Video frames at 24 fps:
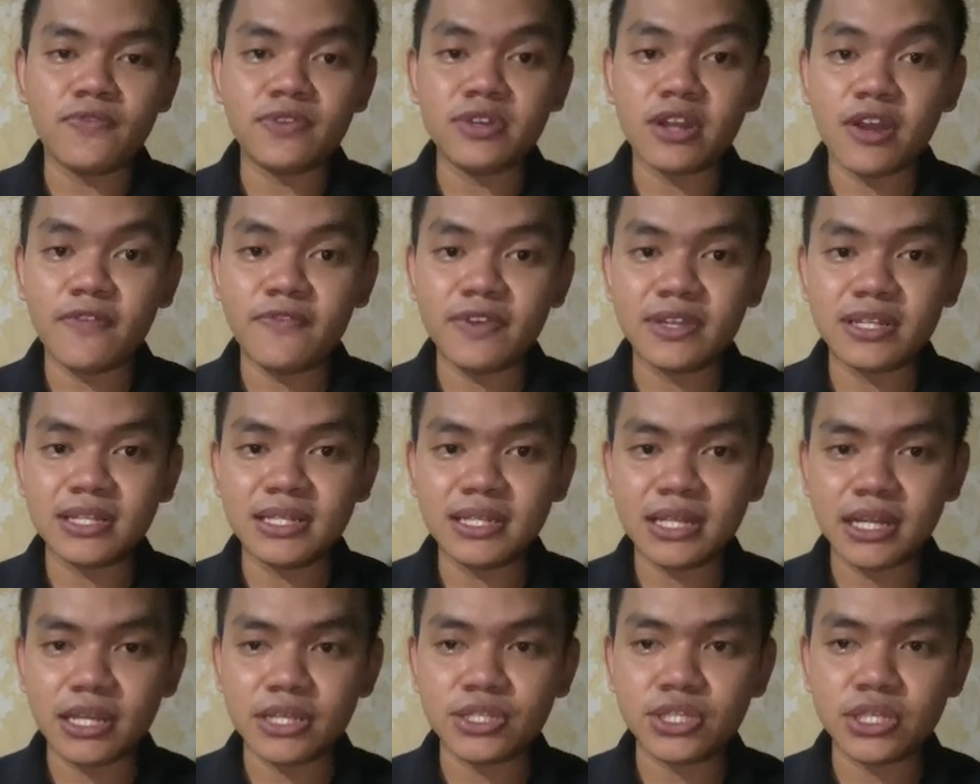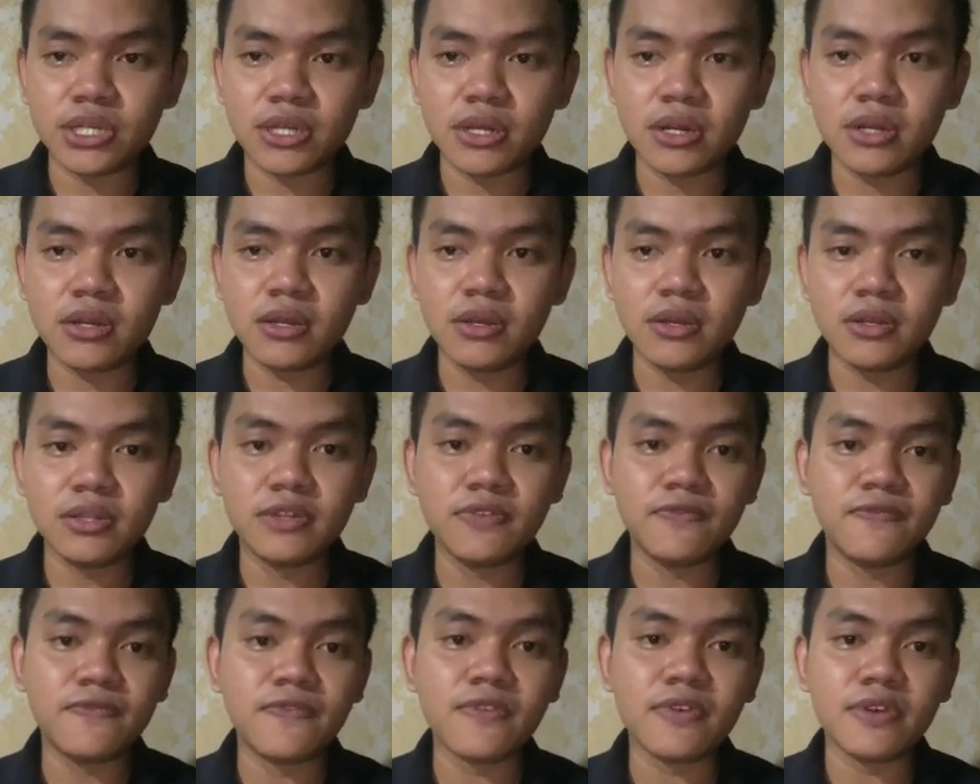graphic literature. The
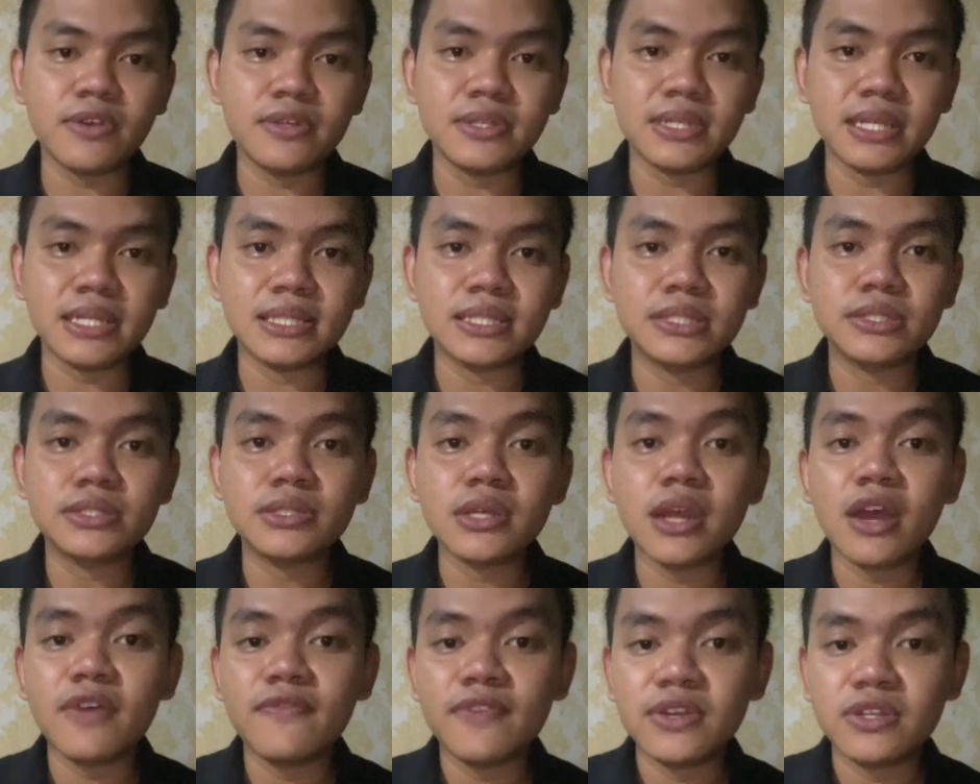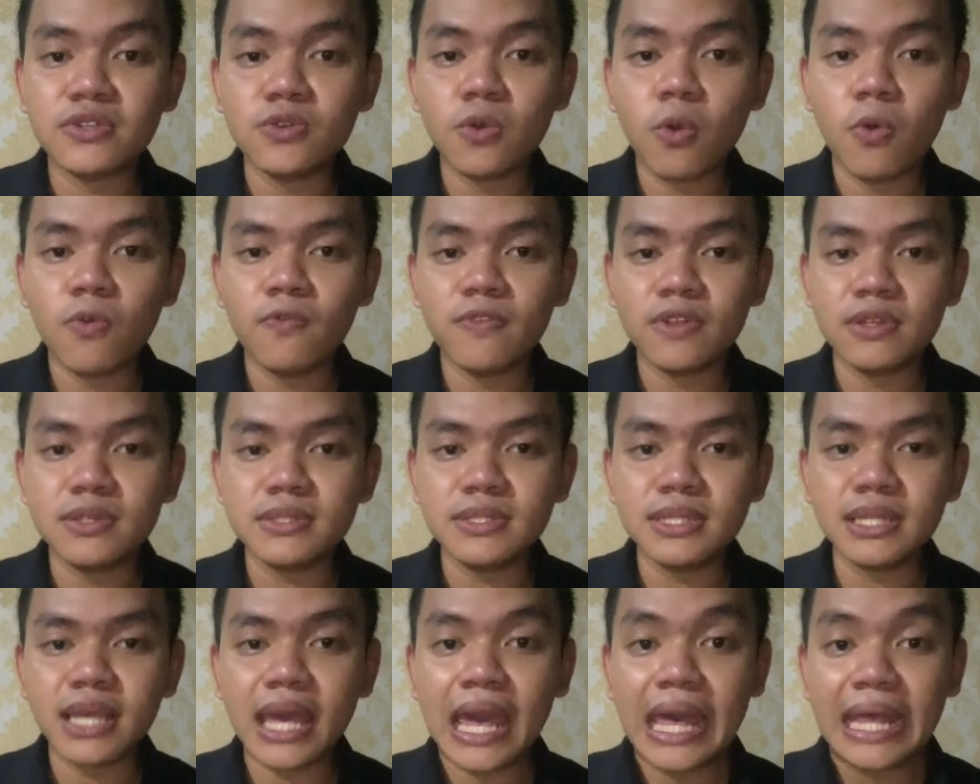first is graphic
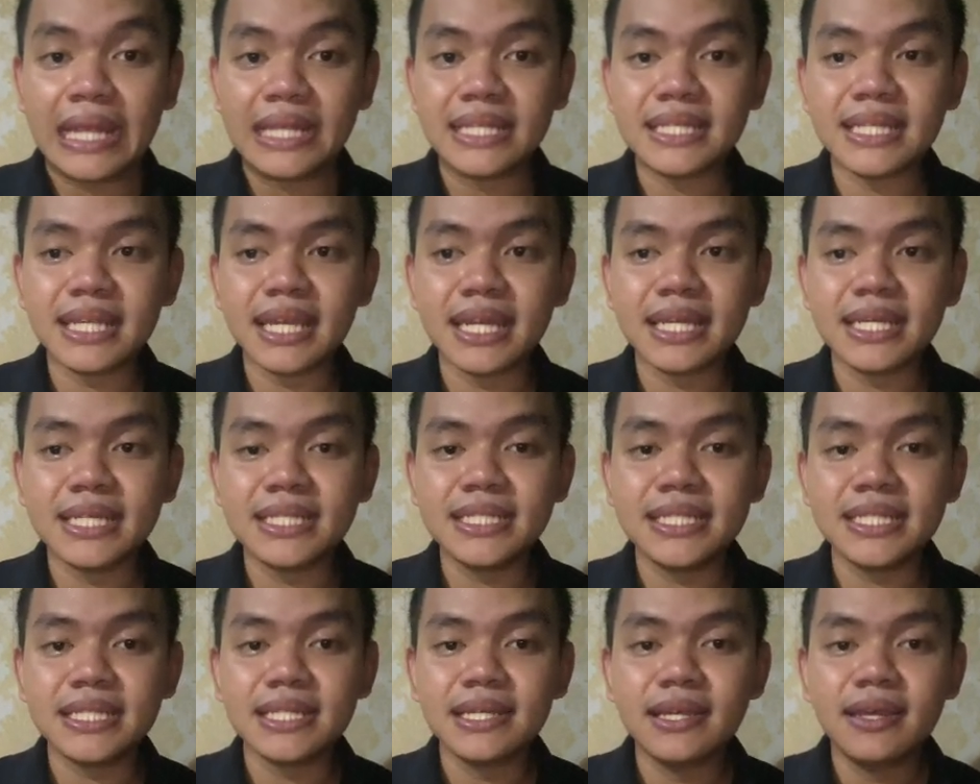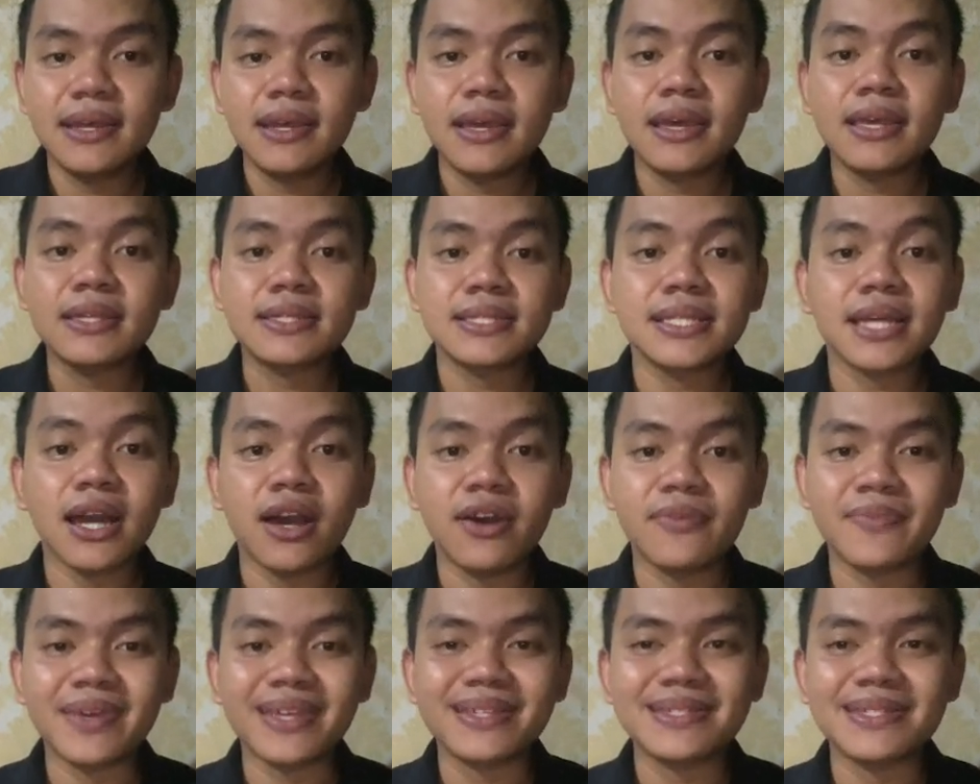novels, and second is
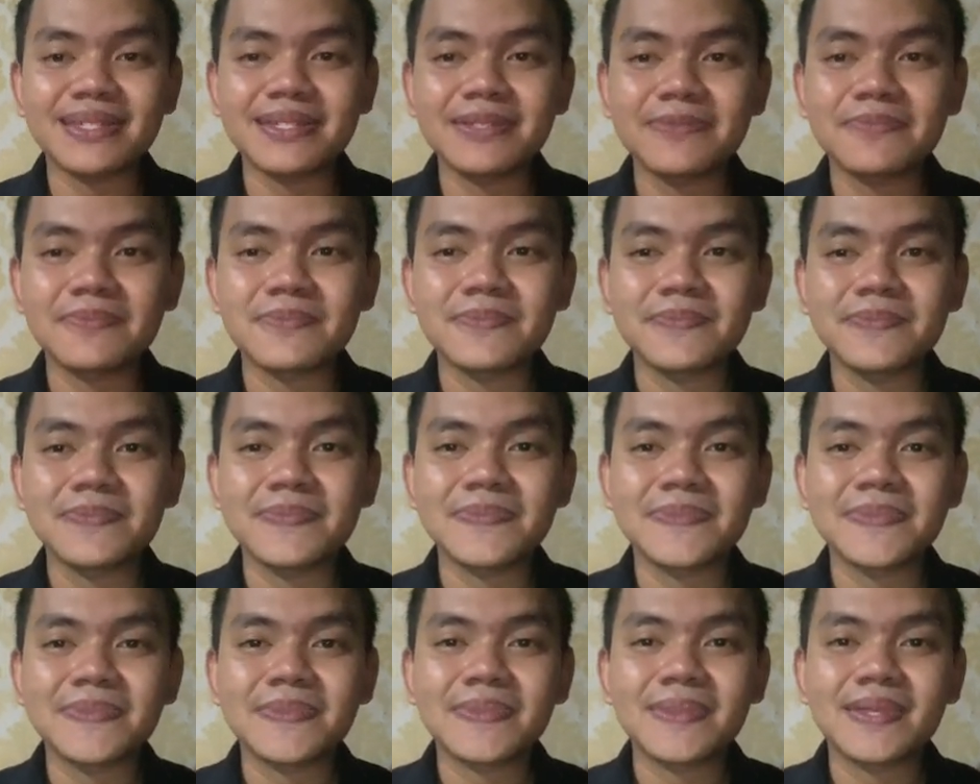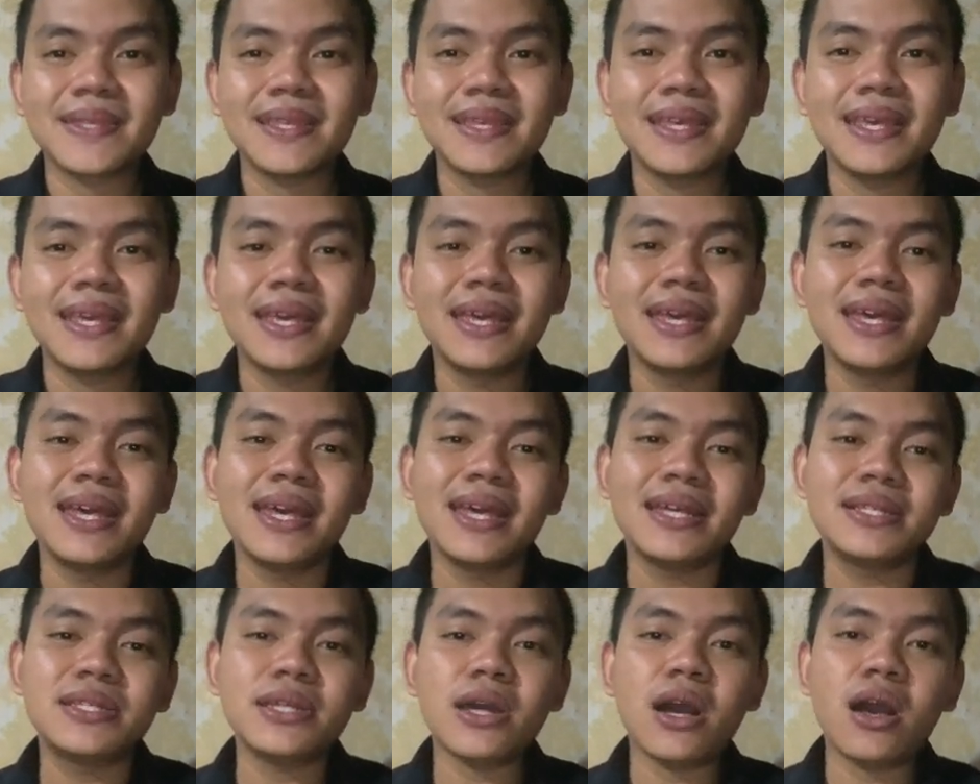comics.
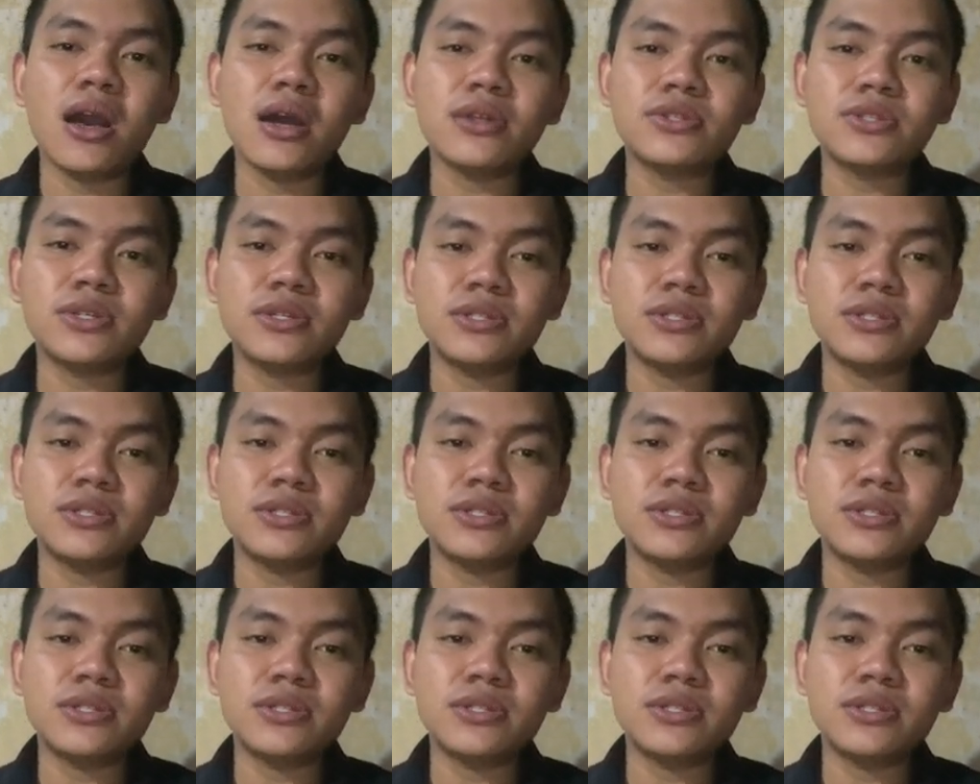There are the